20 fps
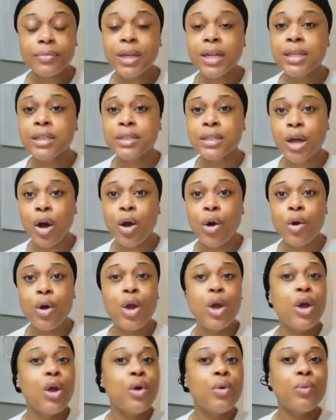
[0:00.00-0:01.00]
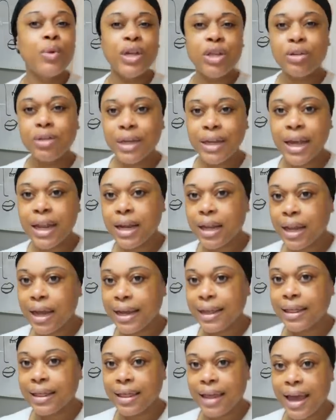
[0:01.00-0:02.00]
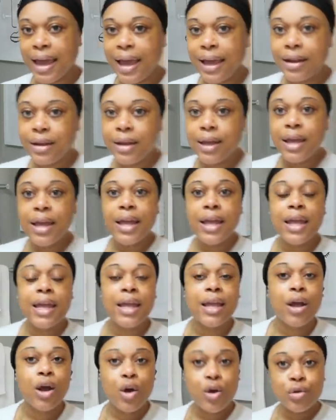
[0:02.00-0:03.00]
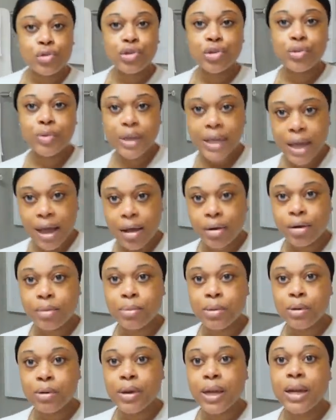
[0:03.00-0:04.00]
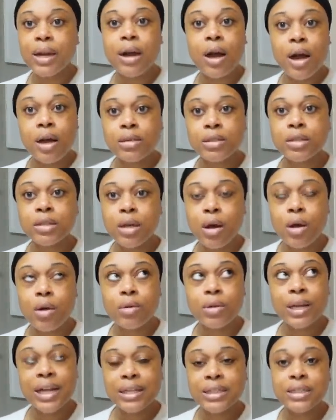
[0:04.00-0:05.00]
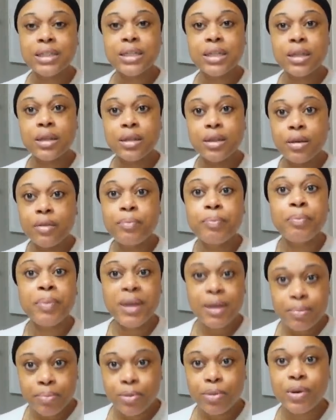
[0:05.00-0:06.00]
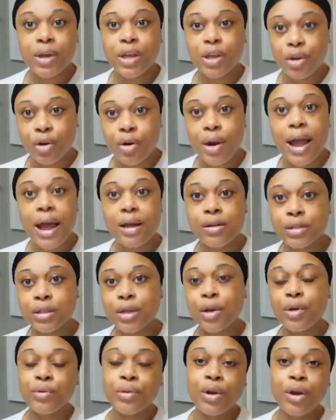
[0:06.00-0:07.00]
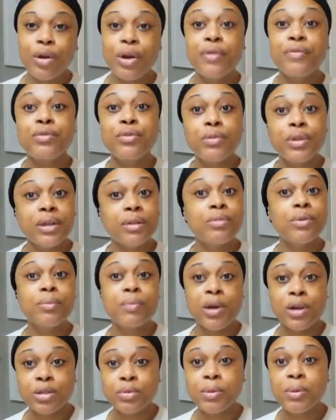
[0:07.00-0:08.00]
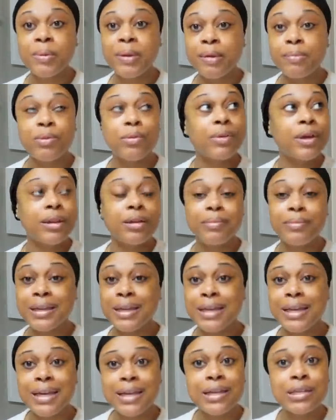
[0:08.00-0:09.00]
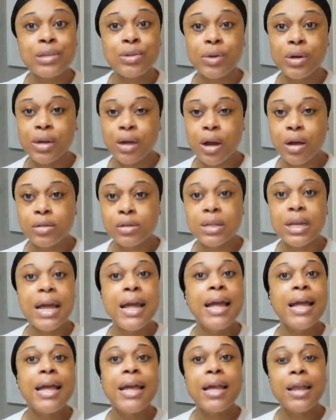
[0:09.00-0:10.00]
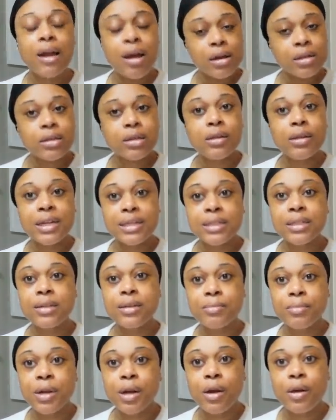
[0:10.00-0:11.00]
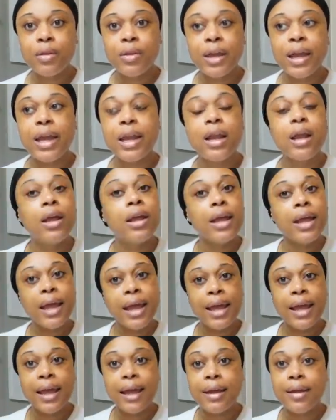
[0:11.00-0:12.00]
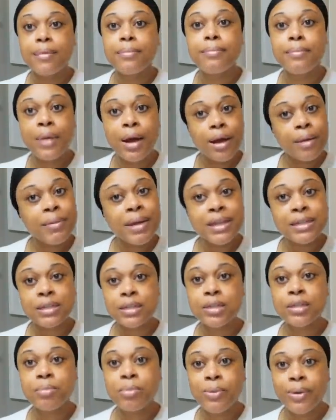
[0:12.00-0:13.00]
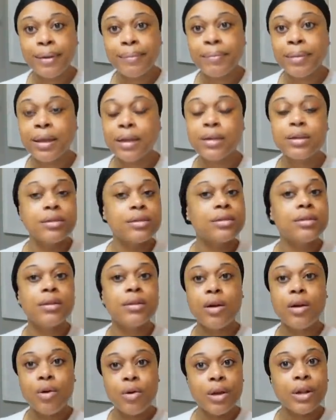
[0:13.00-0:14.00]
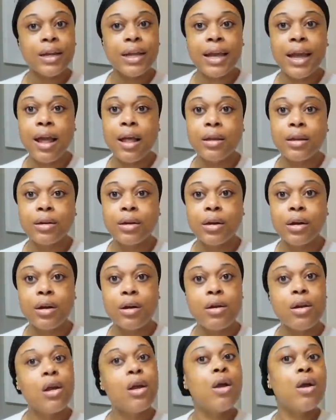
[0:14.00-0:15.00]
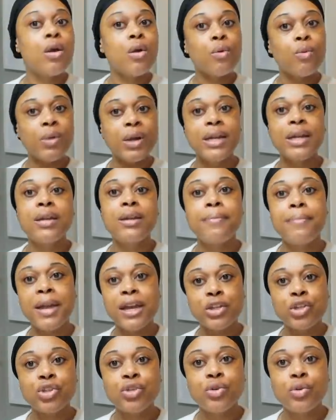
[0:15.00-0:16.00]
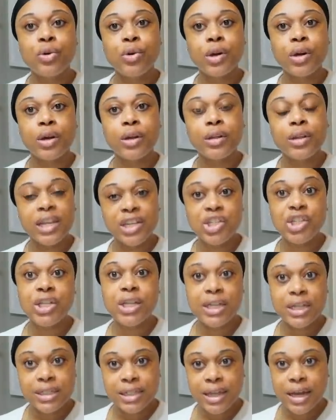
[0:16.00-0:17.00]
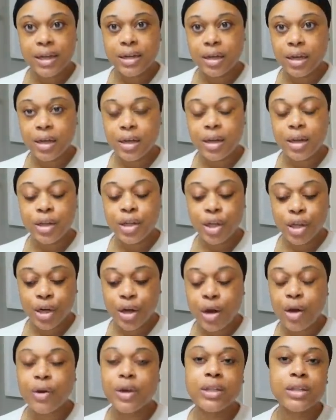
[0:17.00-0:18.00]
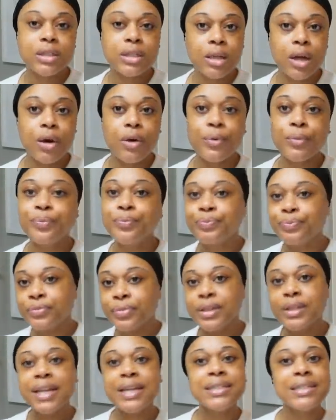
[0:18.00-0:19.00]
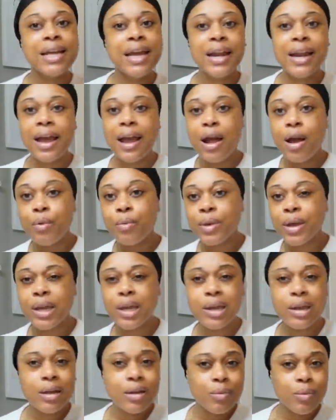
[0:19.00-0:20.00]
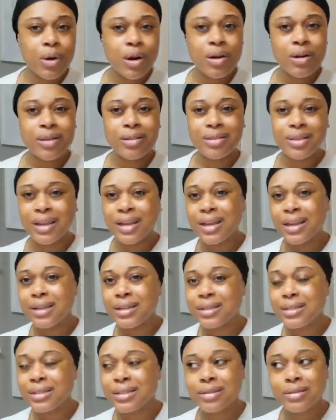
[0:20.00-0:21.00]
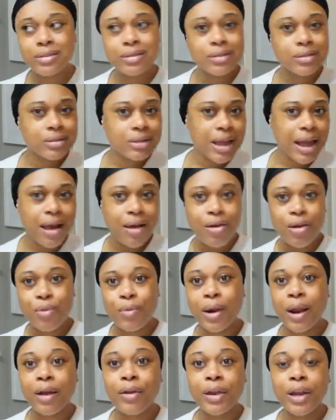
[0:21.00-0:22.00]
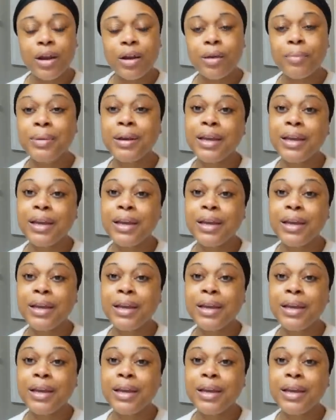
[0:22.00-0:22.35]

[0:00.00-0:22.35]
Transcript: And so when you look at it like that, it holds you accountable and it also lets the people in your household know if you live with multiple people, whether it be kids or adults. It also lets them know that, hey, mom has this appointment on the calendar. We need to make sure that she gets that done, you know, and so that's kind of how we work things out around here.